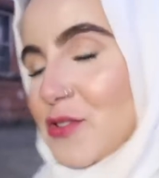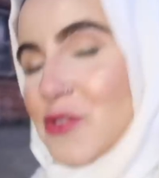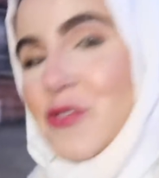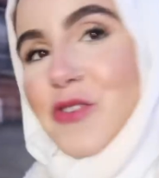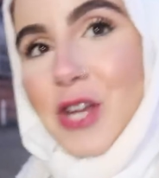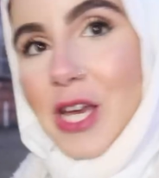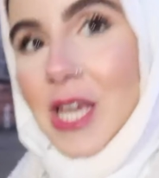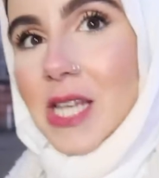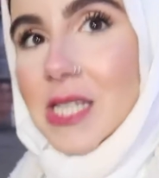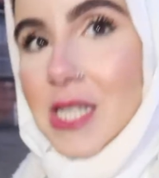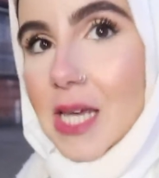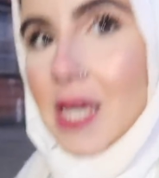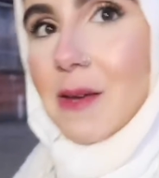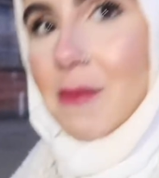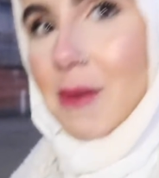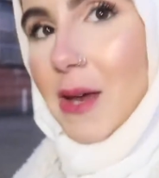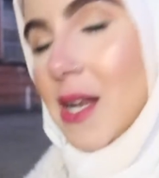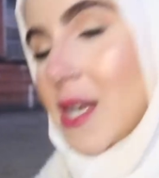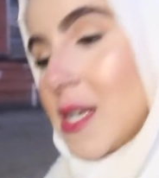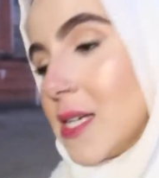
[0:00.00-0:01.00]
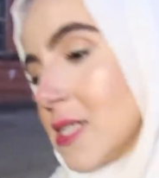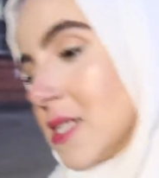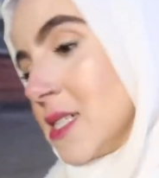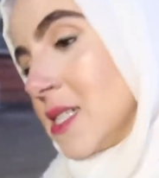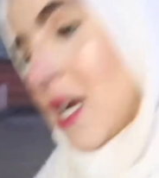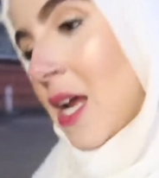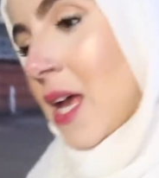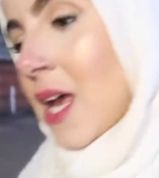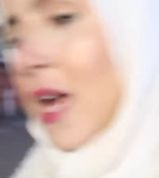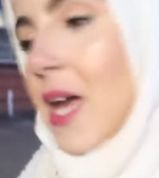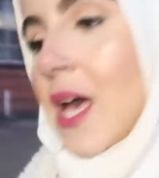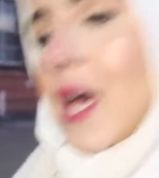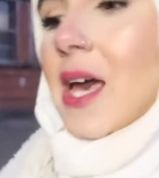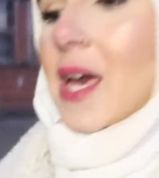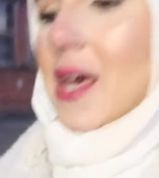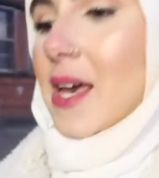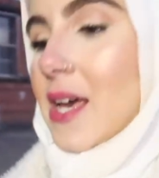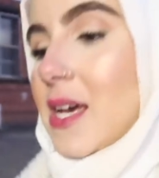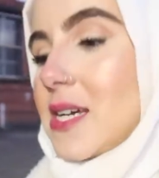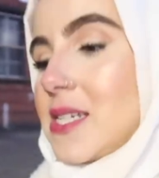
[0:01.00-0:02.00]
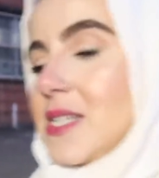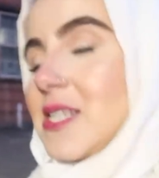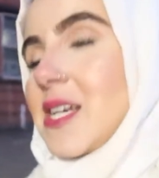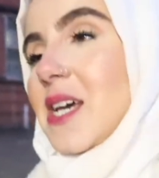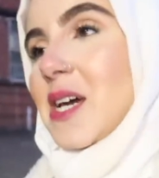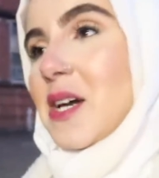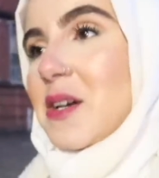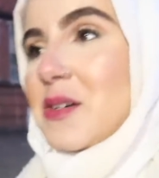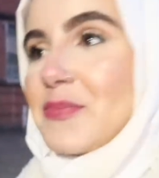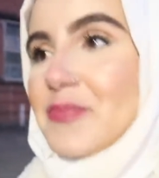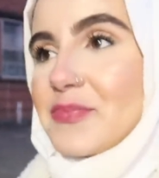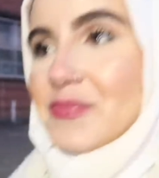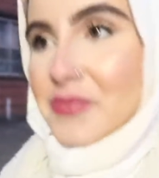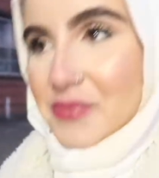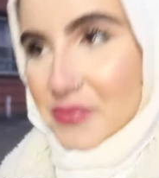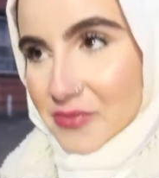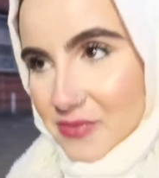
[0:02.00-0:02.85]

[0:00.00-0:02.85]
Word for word: Freezing, man. And um,